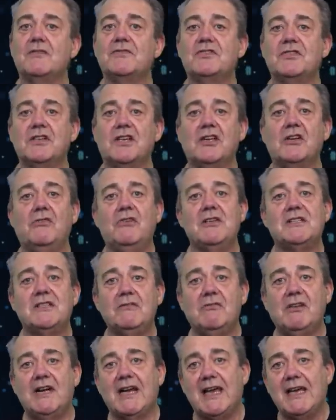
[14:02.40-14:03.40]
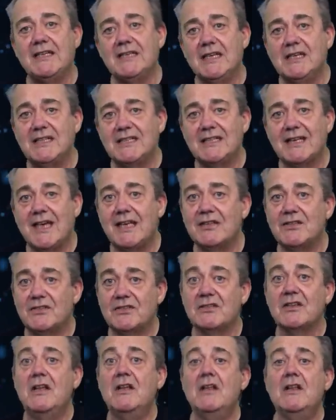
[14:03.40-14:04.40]
of security-related
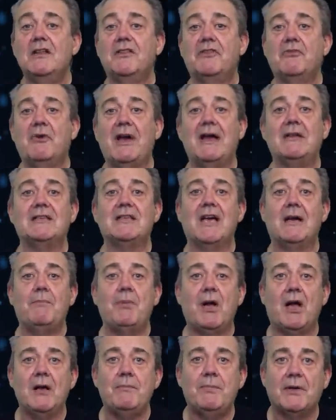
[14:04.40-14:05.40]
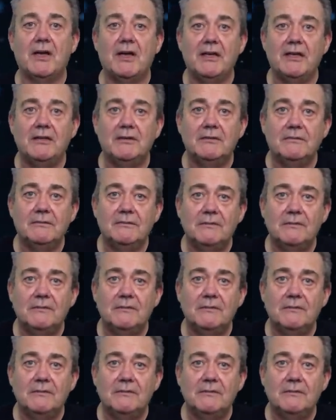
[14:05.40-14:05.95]
tests throughout our pipeline.